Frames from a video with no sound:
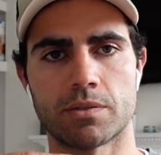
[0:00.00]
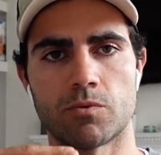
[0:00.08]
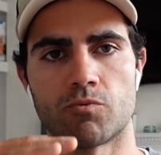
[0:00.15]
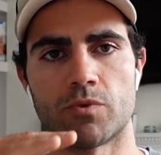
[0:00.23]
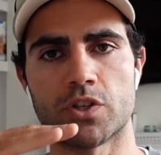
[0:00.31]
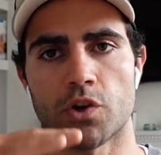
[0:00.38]

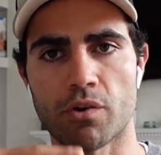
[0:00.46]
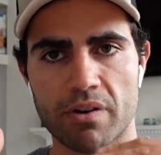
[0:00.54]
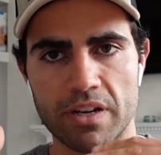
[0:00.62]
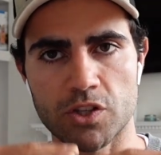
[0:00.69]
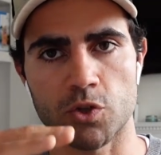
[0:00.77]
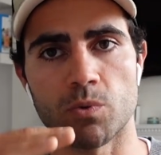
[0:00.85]

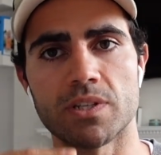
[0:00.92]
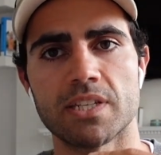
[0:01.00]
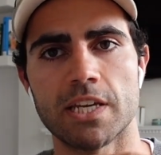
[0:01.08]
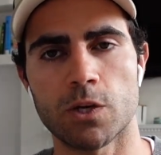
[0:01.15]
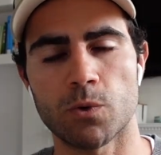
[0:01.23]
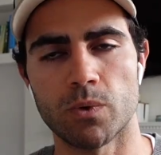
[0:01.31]
returning to
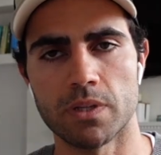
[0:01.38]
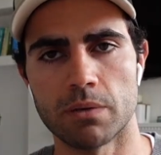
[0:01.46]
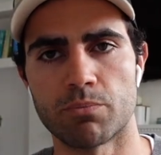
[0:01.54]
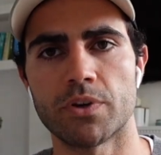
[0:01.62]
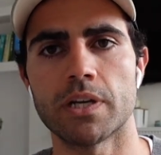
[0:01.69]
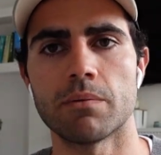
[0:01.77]
its
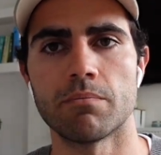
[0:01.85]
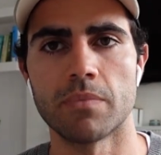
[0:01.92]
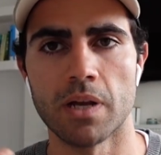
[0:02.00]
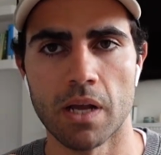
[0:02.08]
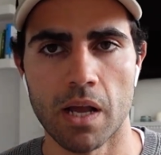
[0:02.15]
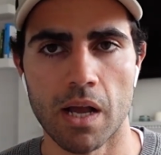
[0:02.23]

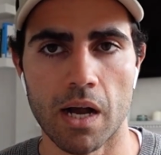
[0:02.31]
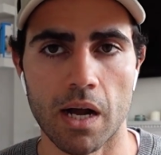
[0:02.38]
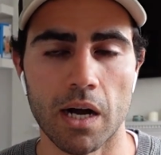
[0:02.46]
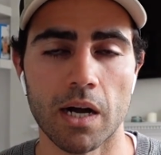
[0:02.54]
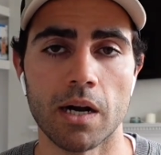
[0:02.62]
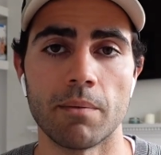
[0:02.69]
equilibrium
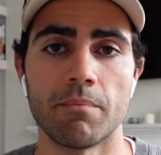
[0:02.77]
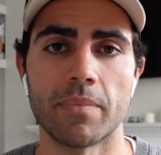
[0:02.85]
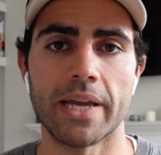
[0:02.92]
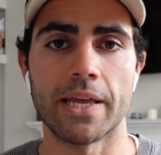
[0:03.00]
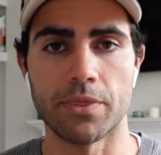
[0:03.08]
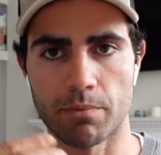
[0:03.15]

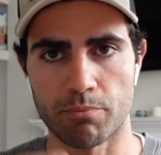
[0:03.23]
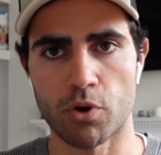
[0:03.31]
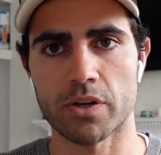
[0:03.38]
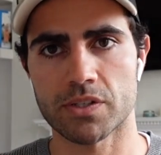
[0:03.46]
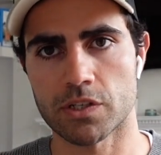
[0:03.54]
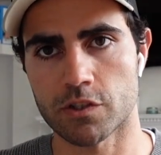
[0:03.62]
in the
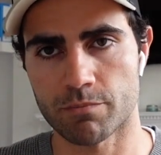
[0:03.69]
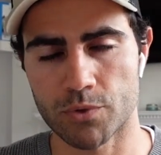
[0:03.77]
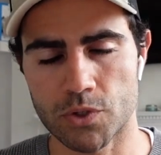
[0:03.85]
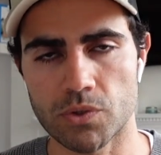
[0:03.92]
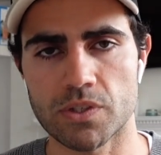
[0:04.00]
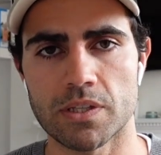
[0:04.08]
process of
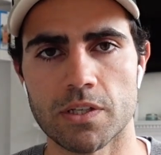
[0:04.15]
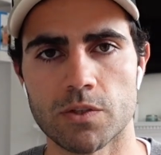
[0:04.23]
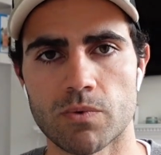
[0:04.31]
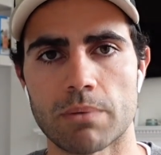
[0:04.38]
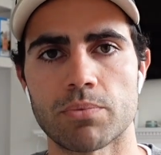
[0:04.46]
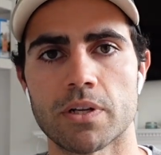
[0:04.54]
producing these
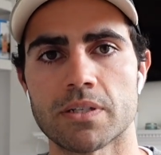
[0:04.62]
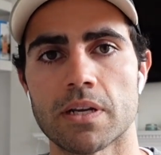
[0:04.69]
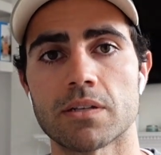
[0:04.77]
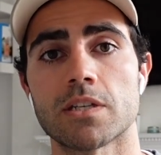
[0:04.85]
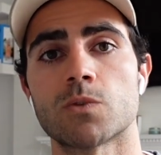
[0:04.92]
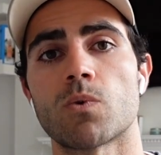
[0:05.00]
red blood
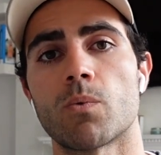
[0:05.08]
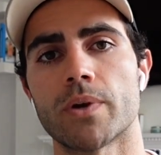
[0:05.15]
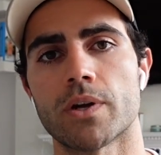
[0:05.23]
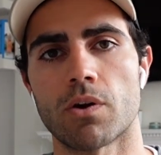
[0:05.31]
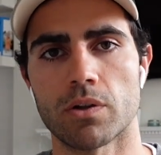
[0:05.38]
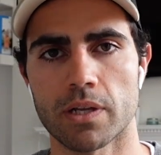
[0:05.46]
cells is what
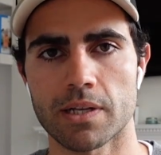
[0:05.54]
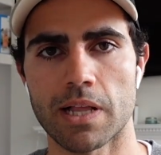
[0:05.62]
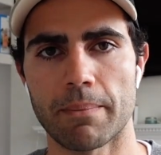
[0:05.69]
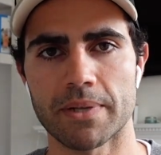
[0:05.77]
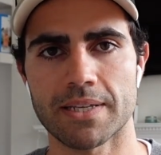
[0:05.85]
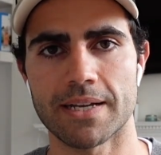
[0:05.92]
we call
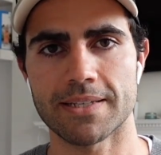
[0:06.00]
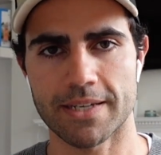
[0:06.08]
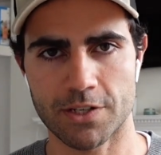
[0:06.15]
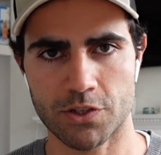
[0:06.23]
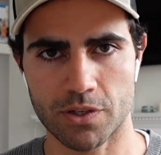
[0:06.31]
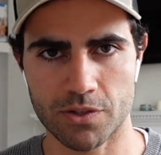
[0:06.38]

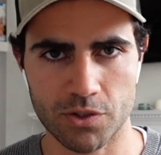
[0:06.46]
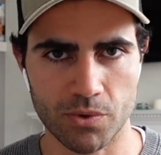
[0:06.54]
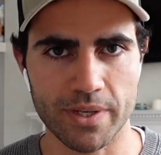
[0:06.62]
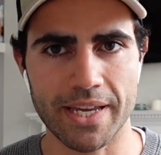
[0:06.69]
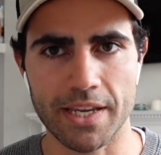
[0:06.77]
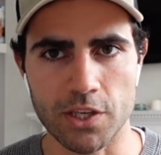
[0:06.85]
acclimatization. So
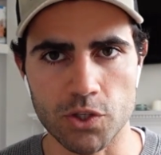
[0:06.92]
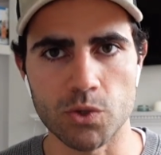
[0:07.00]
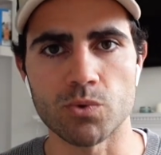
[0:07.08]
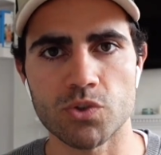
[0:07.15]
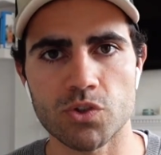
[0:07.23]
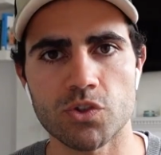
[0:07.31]
getting
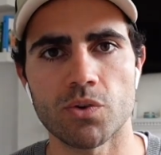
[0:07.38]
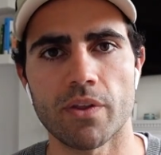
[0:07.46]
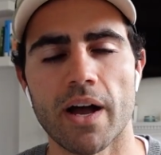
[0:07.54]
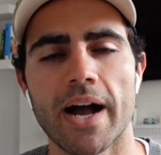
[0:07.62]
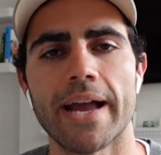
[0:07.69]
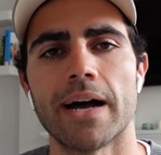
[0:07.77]
used to
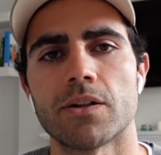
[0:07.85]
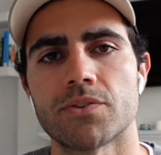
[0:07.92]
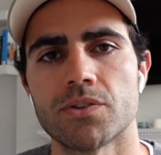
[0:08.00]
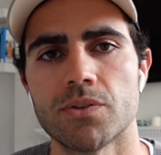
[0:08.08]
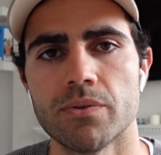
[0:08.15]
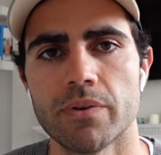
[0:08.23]
the high
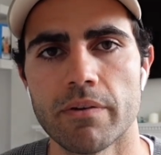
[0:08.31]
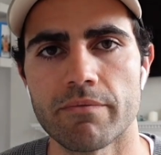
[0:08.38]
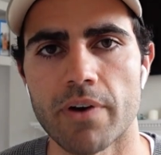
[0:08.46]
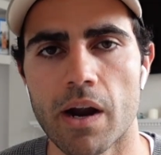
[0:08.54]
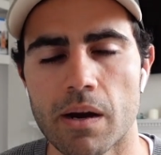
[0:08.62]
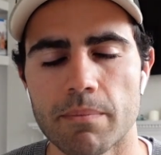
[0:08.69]
altitude
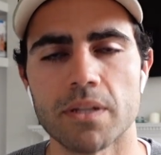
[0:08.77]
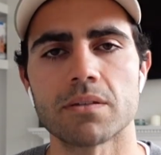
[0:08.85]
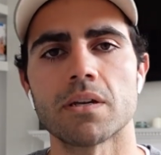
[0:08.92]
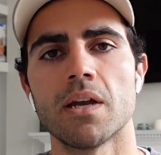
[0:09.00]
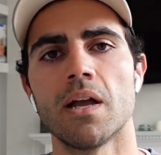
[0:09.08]
environment.